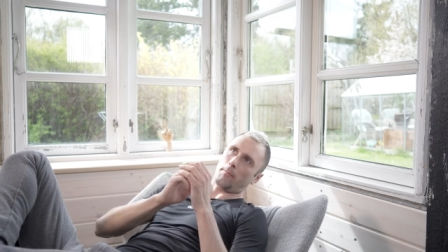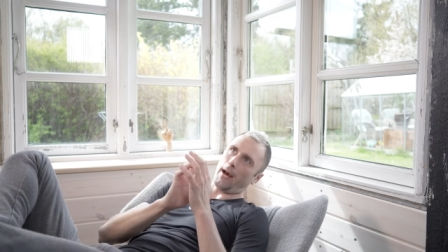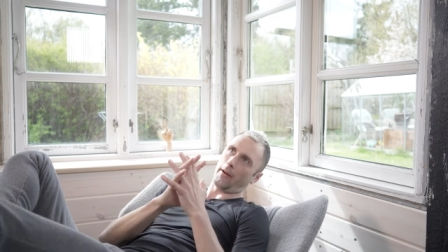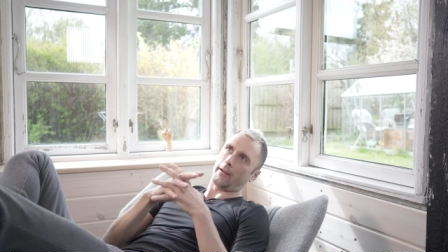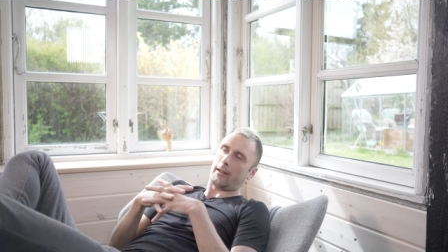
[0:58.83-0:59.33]

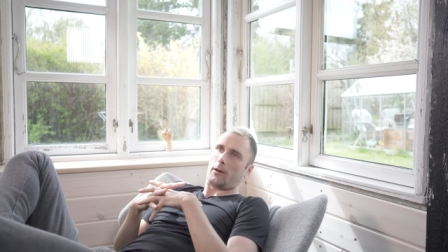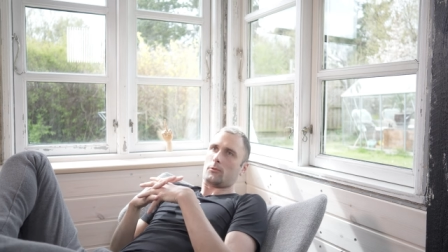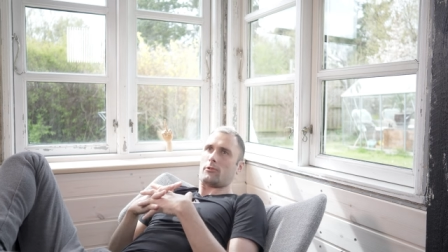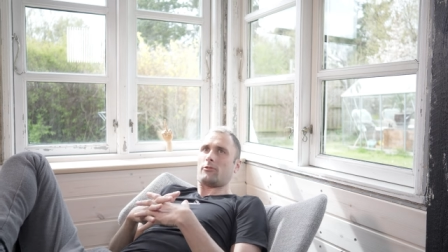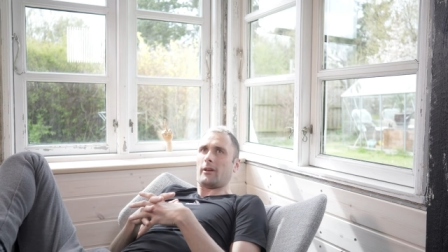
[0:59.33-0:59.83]
about it. I'll
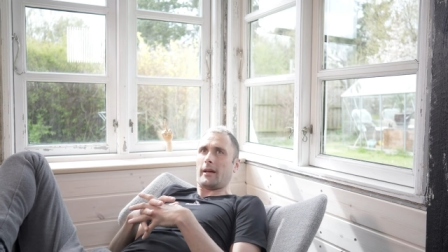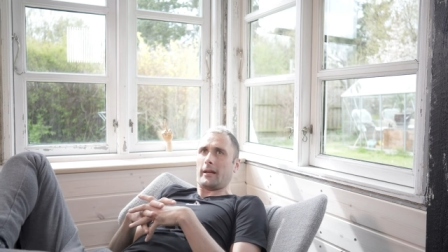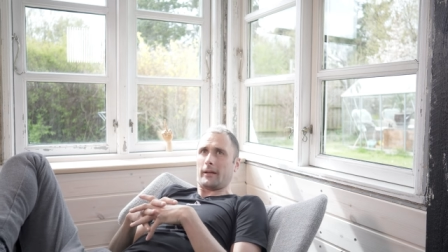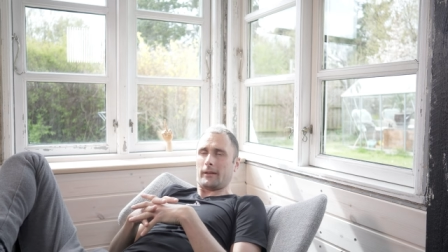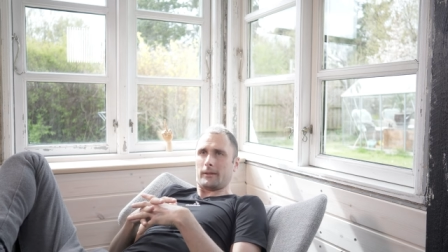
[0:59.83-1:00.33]
just
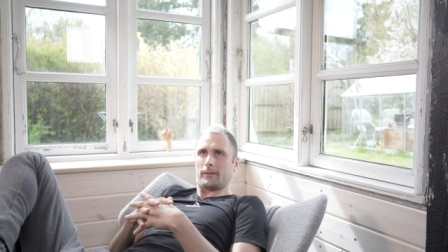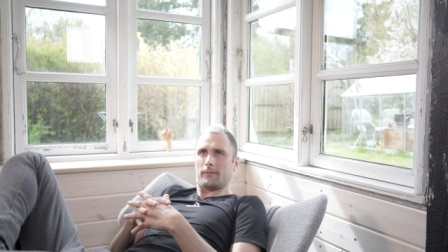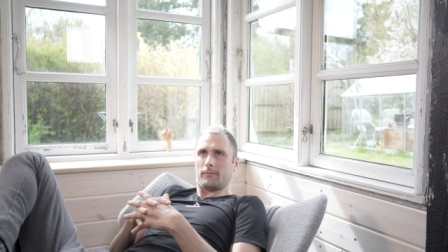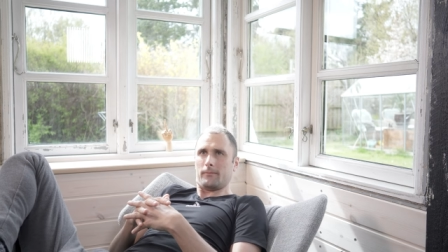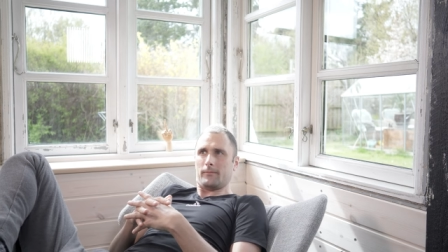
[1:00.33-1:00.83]
say
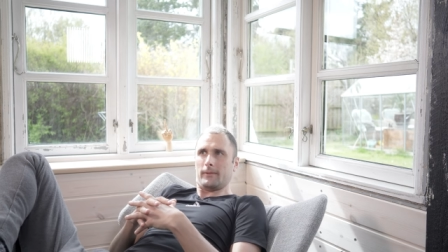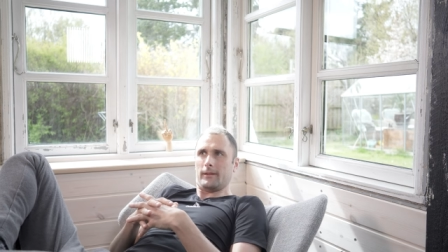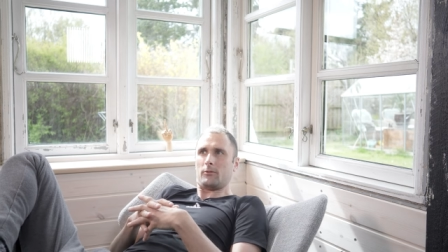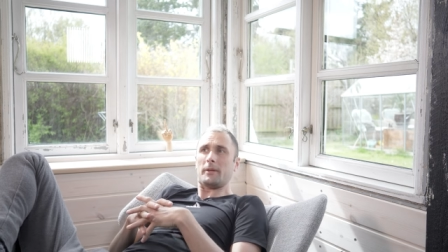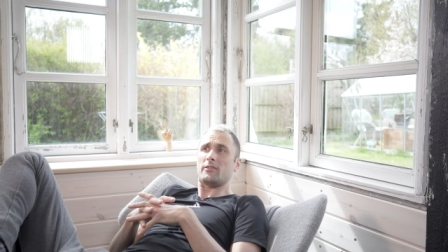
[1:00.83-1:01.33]

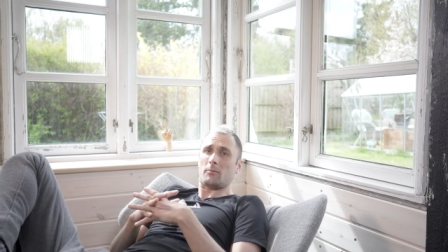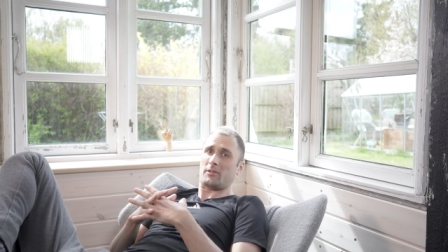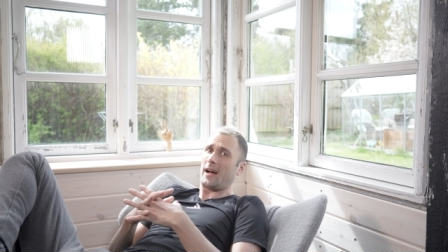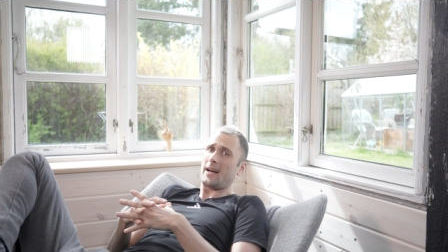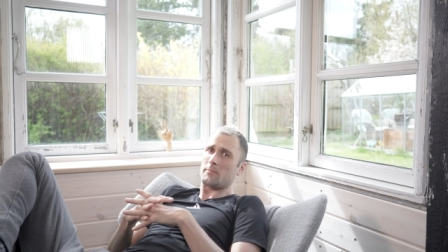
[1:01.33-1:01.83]
there's been some
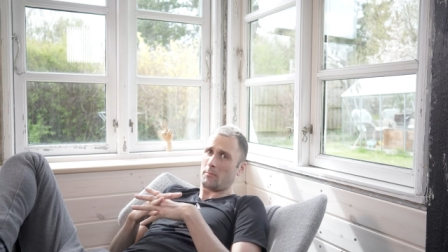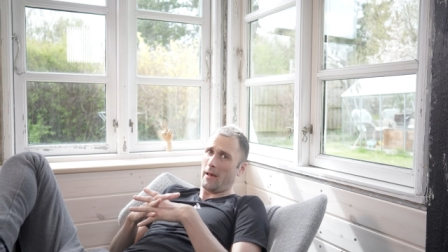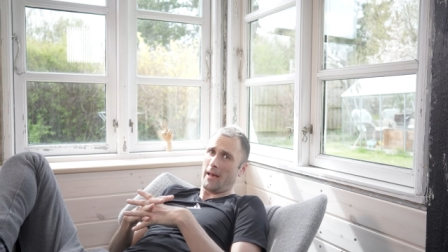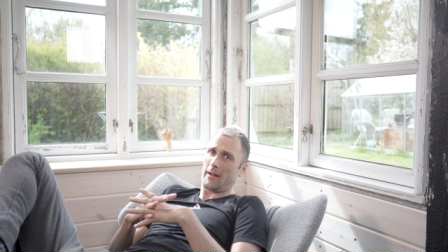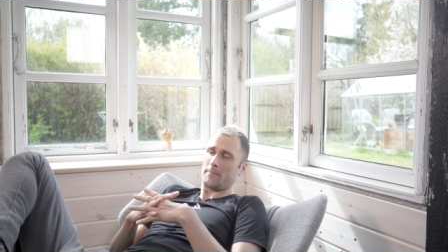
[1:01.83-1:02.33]
times,
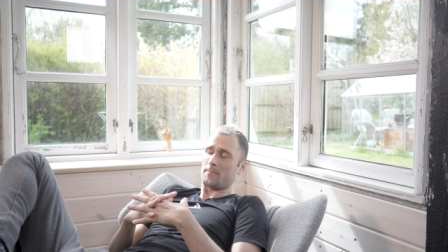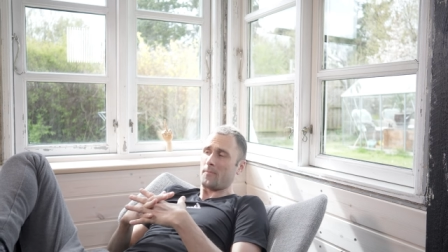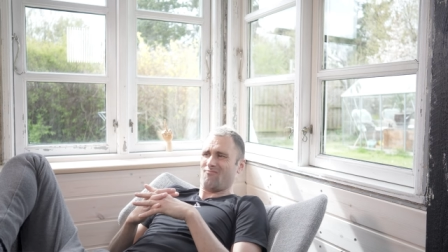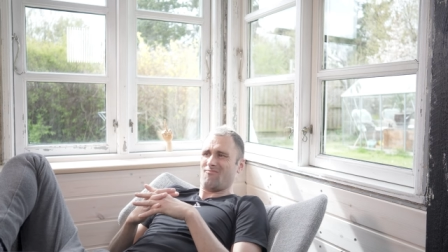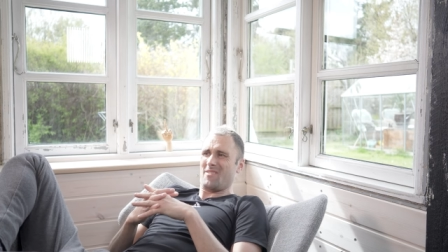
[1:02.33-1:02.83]
man,
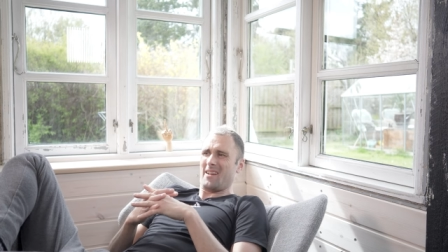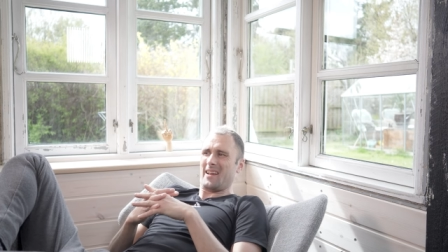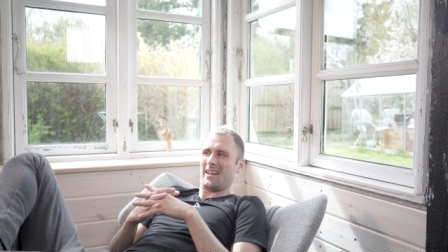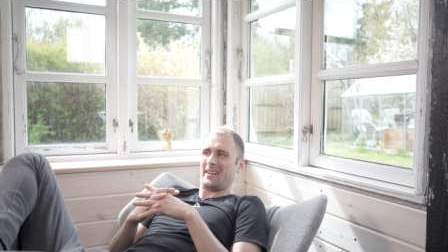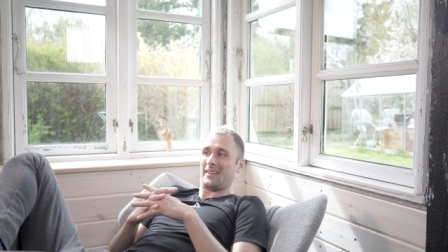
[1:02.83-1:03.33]

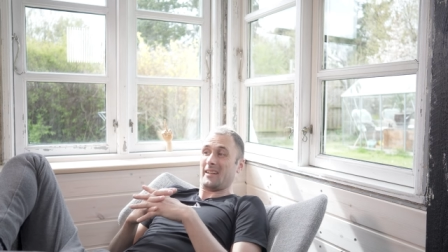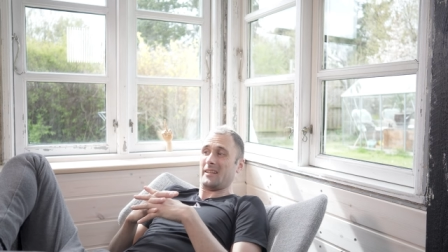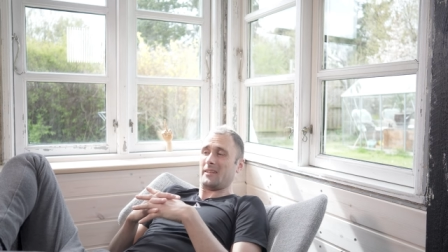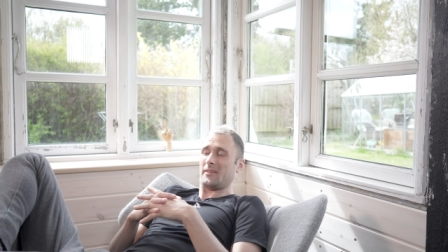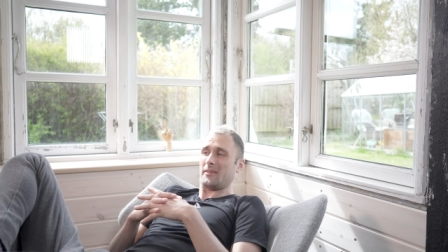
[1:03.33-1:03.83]
and
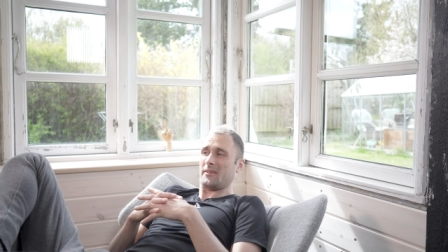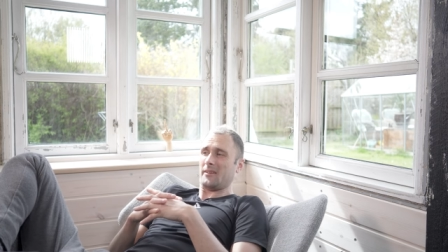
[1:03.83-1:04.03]
it